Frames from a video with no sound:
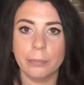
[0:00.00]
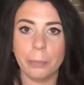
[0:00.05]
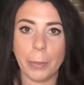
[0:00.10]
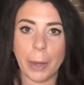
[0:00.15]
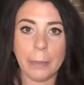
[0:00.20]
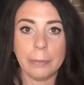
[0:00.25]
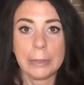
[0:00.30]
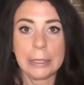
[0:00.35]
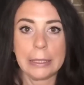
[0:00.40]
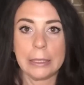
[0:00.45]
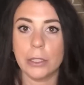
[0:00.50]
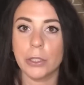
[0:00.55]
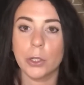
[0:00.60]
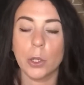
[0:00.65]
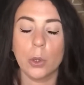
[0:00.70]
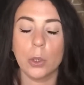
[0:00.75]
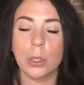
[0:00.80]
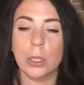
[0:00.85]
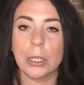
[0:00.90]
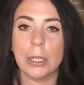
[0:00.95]
pumpkin
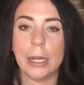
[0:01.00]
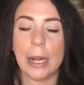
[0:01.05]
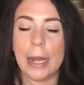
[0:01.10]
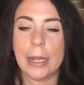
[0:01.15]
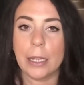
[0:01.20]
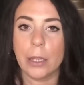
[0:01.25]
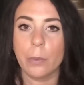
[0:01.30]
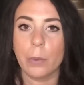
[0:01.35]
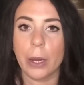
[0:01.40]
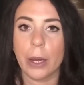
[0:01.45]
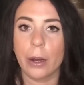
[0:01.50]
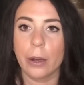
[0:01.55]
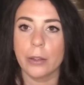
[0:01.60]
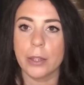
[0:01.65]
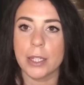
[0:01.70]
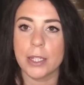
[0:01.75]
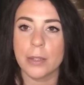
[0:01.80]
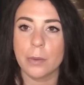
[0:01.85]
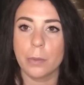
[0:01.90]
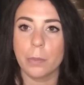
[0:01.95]
decor anywhere.
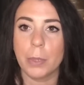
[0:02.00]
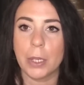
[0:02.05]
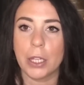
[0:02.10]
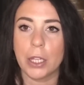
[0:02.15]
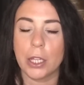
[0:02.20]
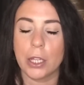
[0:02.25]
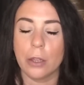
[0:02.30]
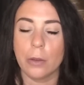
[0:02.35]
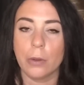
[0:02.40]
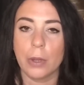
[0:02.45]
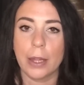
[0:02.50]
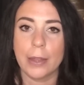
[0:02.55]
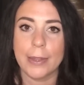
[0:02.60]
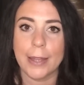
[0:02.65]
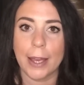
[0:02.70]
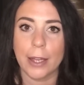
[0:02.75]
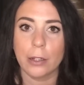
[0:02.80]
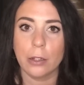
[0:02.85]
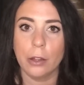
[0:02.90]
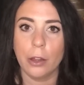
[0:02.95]
These would be cute in
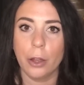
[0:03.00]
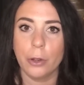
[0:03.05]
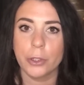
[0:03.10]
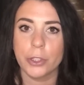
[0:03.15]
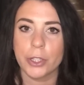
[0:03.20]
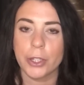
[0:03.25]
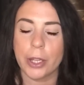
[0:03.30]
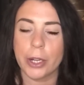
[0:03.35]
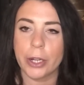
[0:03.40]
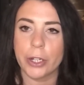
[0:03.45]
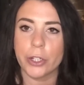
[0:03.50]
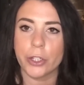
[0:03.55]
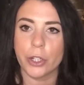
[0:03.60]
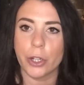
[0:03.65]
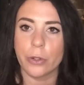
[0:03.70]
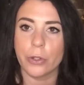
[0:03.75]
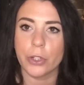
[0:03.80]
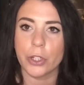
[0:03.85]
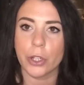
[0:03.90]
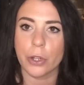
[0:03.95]
that cloche that I
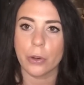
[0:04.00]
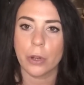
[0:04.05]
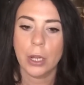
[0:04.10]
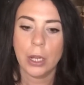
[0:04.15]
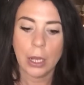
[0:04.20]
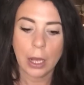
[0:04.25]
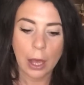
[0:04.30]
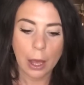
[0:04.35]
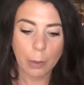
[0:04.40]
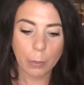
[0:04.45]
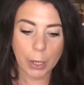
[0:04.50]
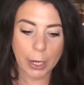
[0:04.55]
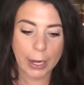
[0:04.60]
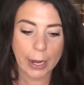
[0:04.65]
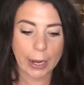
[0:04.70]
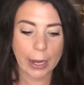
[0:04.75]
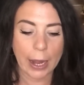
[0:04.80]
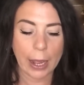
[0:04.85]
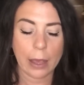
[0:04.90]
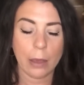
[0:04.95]
showed you. But
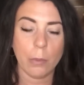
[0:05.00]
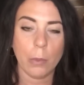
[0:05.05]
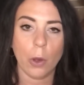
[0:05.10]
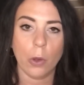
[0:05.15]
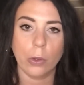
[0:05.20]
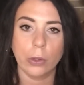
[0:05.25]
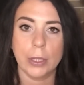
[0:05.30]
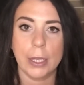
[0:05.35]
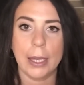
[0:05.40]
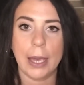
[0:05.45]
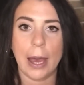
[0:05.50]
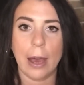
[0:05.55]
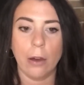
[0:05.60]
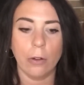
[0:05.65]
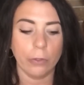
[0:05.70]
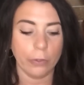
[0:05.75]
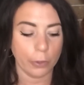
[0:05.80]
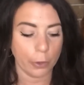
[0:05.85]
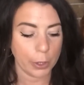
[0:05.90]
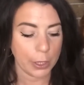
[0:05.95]
again, I am holding
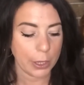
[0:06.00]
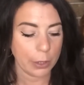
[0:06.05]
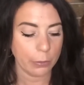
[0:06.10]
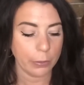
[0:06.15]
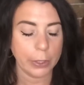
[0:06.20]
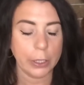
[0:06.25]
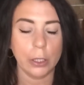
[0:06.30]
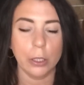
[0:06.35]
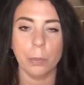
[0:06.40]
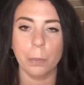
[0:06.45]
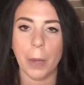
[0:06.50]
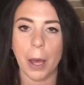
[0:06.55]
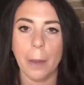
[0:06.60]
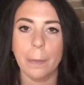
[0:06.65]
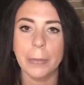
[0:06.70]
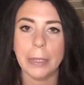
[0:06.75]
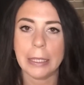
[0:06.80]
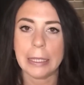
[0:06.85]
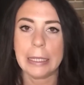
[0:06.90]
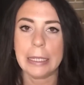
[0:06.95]
out for the real
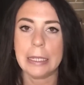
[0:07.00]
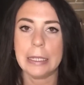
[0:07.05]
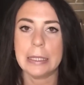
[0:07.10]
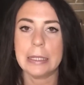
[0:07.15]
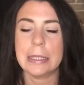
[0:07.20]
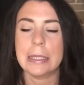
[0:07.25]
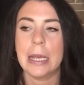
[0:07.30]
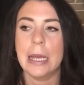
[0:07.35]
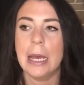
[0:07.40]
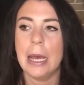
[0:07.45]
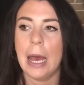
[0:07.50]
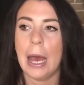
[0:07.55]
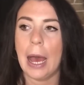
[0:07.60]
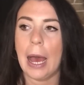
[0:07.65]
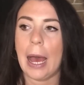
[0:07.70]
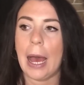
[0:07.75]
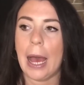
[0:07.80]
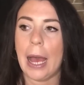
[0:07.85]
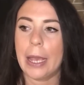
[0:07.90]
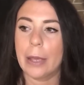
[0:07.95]
pumpkins.
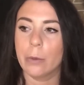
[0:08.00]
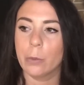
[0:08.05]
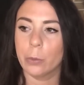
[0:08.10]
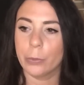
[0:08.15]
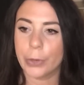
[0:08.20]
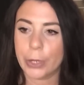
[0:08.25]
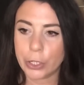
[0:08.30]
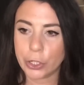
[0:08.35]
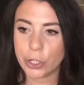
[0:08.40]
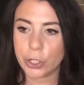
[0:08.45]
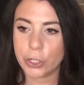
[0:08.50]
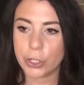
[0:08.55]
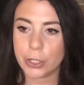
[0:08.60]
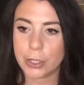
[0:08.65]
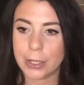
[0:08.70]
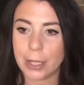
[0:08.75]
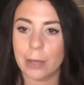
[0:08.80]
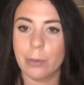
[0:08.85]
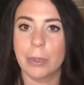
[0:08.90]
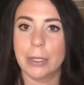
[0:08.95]
I wish
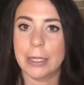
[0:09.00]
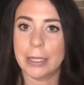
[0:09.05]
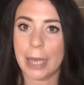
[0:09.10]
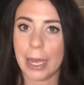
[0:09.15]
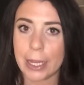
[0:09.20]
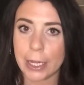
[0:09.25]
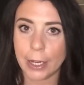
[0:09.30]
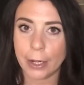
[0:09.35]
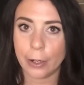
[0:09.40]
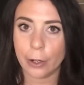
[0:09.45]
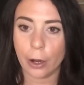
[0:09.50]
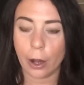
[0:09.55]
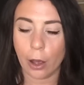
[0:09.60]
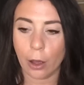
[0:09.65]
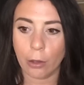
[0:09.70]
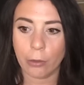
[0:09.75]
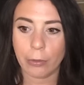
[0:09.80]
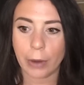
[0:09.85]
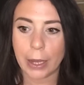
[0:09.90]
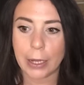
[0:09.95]
they would get here
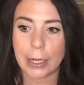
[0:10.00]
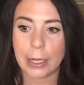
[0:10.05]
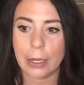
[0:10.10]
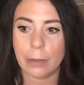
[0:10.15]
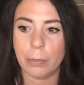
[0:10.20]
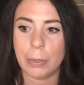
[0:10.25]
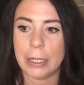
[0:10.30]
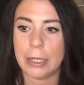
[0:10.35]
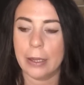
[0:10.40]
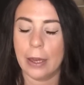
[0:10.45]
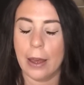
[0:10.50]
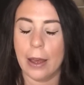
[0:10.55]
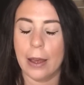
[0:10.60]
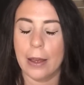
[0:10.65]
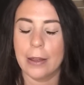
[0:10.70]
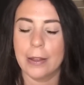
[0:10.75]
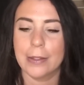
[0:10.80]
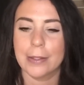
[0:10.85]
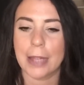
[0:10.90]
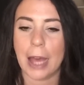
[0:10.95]
already
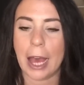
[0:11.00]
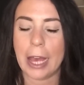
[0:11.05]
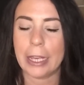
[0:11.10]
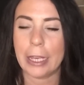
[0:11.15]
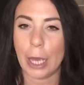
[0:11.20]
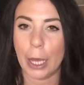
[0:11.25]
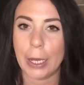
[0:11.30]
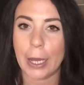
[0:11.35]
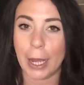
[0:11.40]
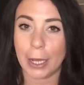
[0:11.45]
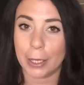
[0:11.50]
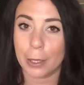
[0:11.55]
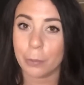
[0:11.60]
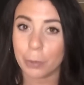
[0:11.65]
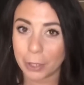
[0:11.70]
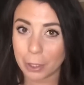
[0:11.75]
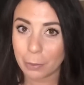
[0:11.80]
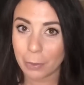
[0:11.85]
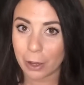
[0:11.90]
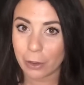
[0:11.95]
because I cannot
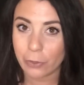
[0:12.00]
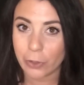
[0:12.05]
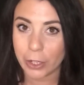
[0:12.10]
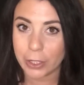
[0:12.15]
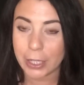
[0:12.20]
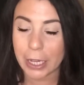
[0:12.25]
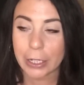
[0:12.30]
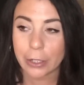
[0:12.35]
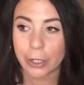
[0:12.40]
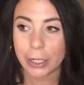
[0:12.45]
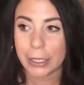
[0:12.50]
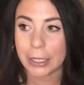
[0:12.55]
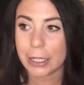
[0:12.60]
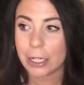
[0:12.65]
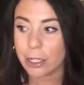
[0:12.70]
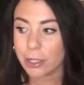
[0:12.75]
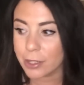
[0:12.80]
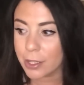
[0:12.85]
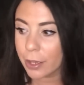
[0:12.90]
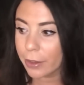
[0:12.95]
complete my fall
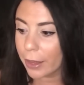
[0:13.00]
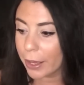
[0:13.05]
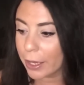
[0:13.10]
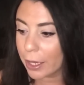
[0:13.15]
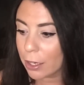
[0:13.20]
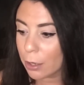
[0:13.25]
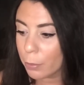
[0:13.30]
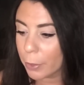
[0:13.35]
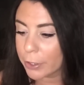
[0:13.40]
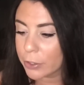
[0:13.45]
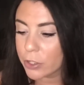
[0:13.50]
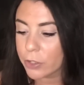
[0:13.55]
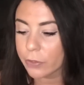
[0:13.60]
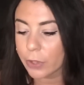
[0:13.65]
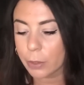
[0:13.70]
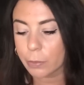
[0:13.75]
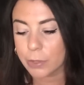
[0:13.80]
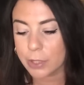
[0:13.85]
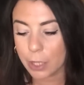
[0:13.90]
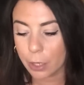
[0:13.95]
decorating until I get a bunch of
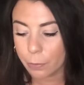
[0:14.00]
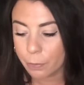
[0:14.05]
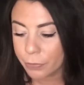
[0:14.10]
them. So